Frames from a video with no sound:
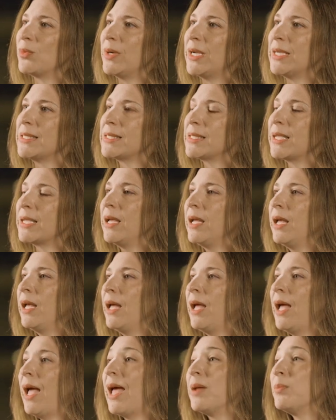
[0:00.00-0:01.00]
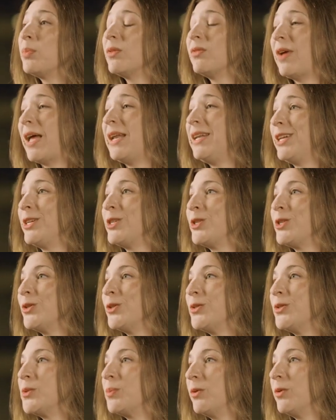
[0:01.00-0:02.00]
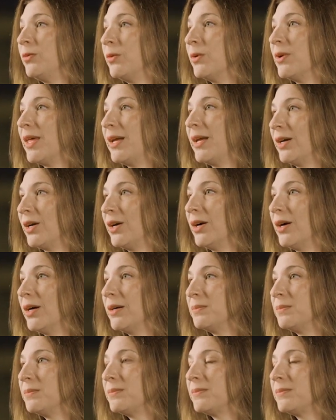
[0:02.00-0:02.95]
risk and prevent issues before they occur.